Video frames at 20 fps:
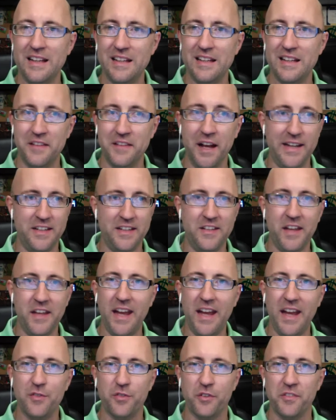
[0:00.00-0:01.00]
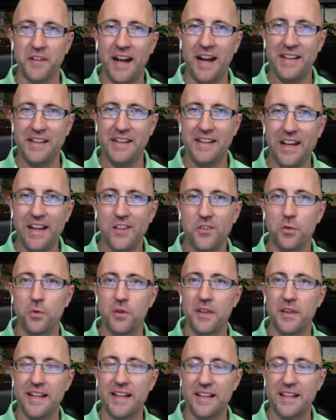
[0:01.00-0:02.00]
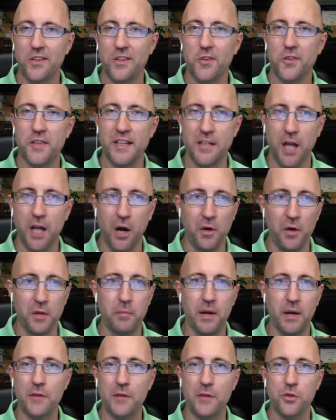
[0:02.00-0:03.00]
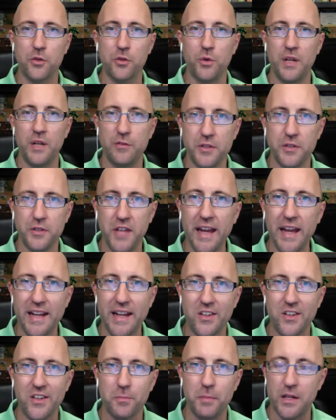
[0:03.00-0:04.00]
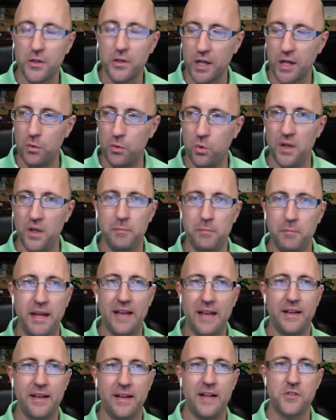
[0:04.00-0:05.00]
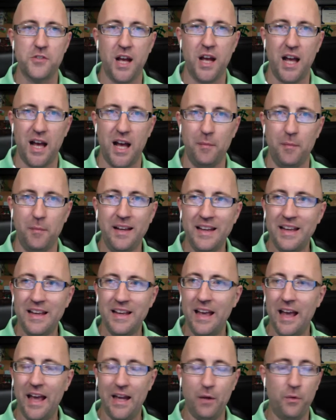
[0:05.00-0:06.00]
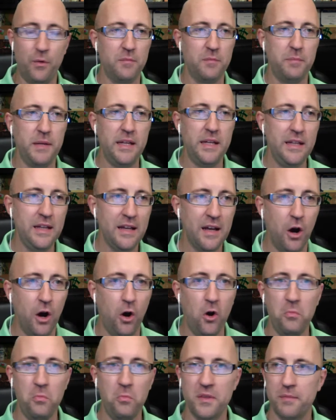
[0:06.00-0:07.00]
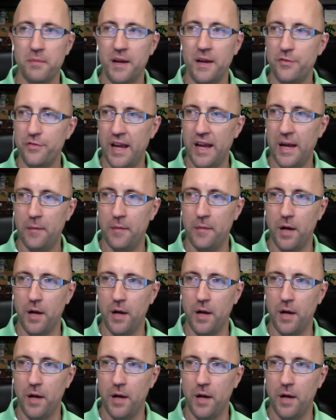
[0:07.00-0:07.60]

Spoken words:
night and day for 90 days to really get this thing going, but I'll do whatever it takes because I want to be out of that job and I want to be home with my family.